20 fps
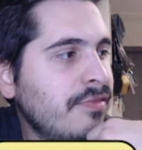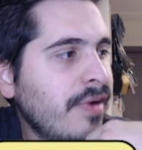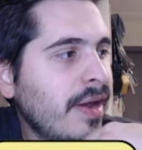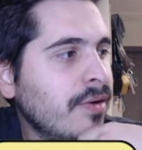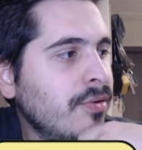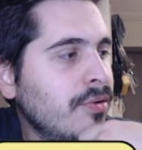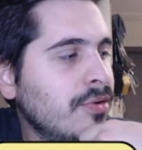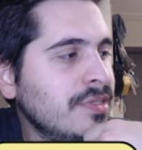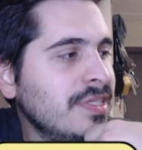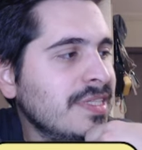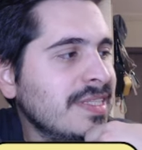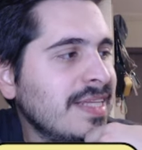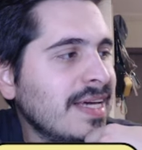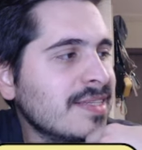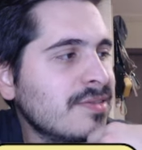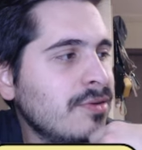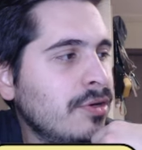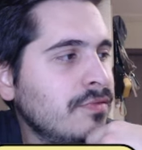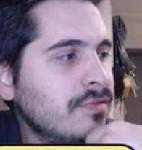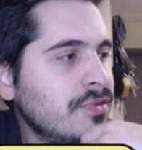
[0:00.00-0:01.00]
Golding,
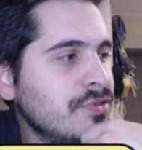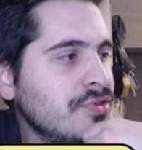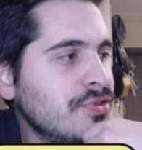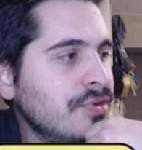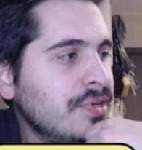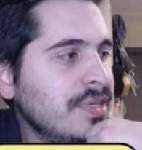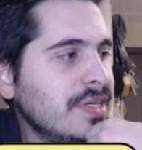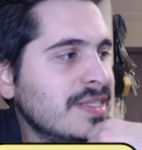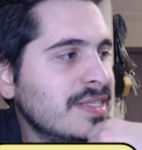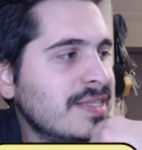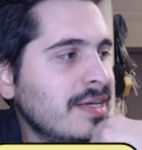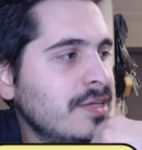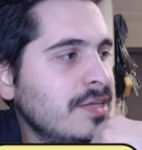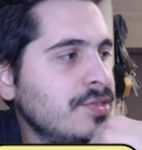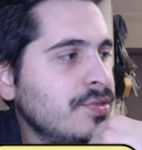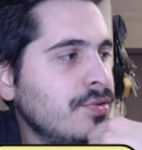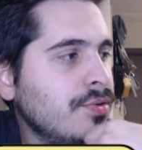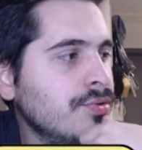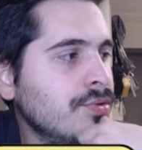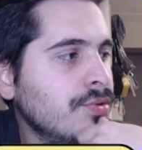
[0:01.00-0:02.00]
thanks a lot for joining. Start
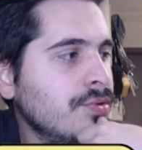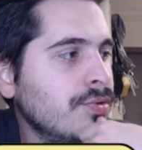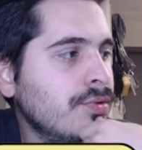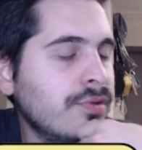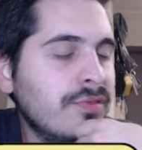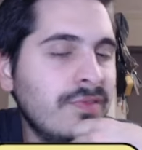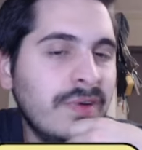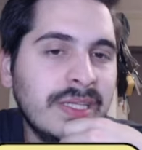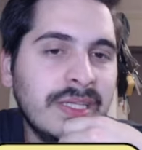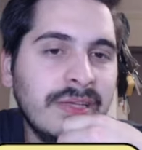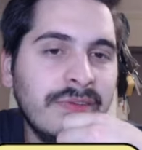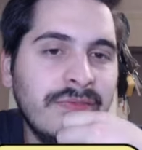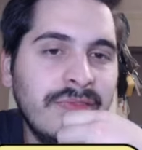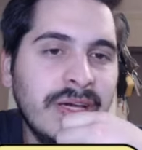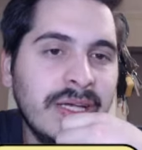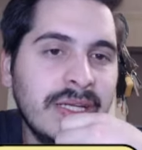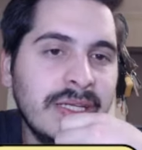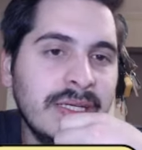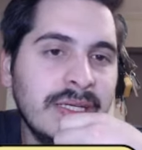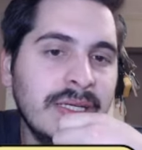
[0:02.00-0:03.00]
Rodon or Van de
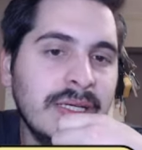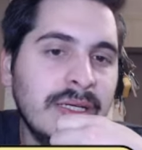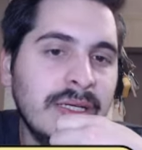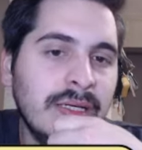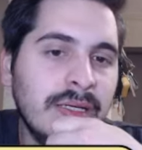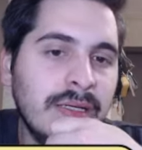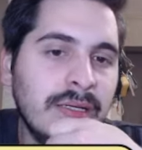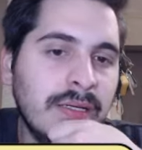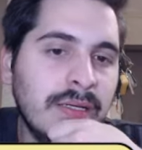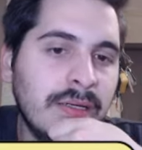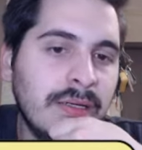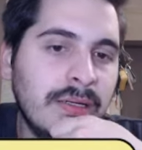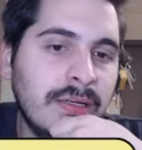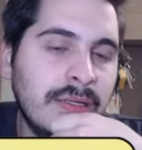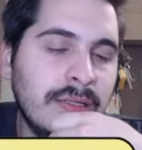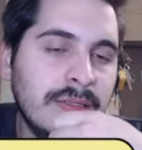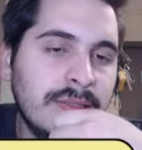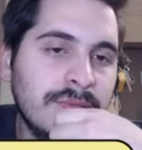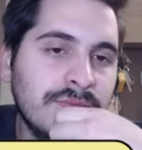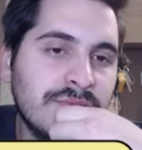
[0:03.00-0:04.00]
Ven.
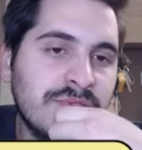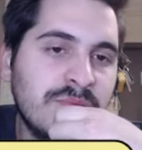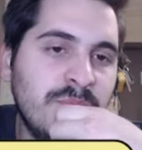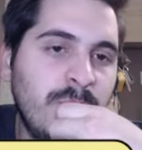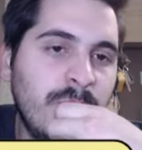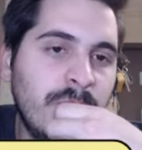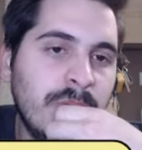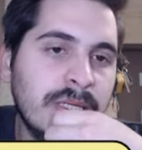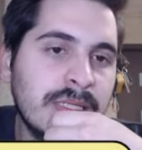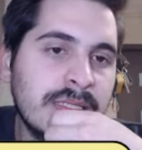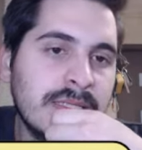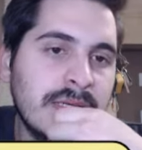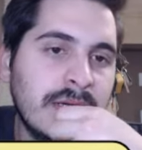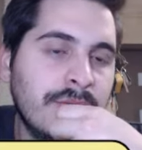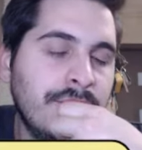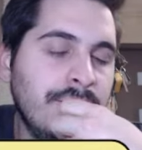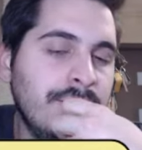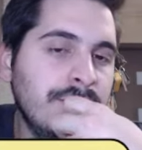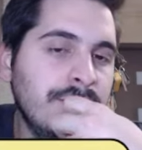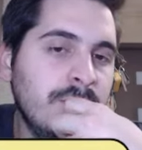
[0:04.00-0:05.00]
So Spurs are
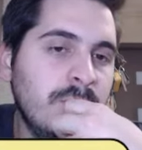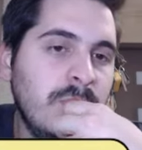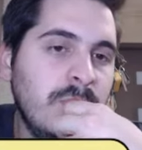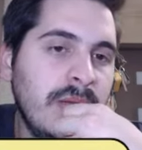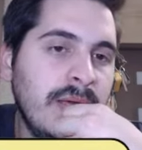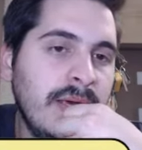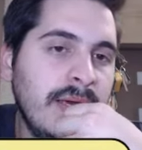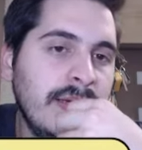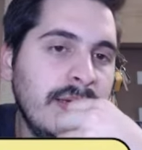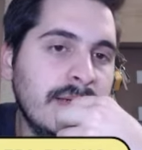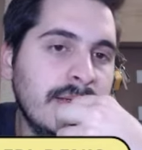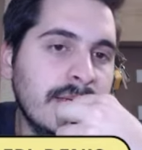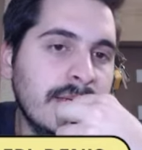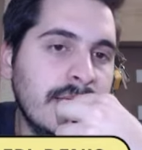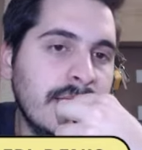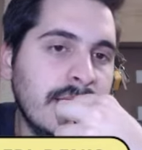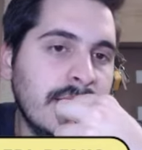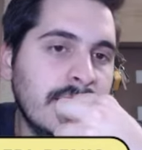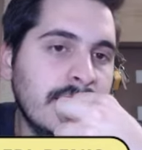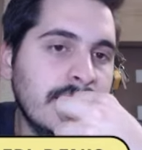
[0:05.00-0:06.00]
going to play
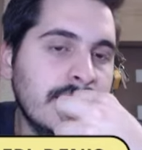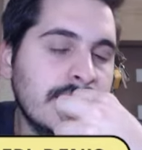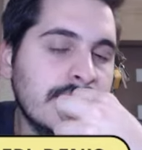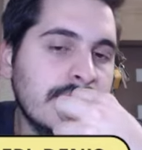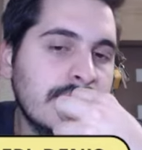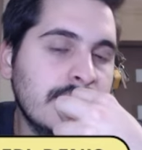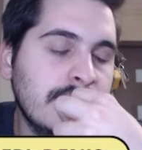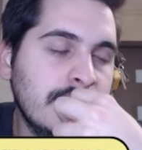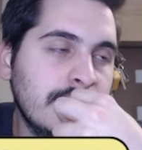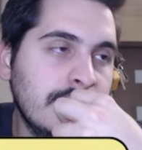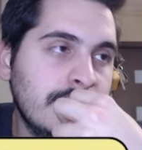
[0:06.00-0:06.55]
against.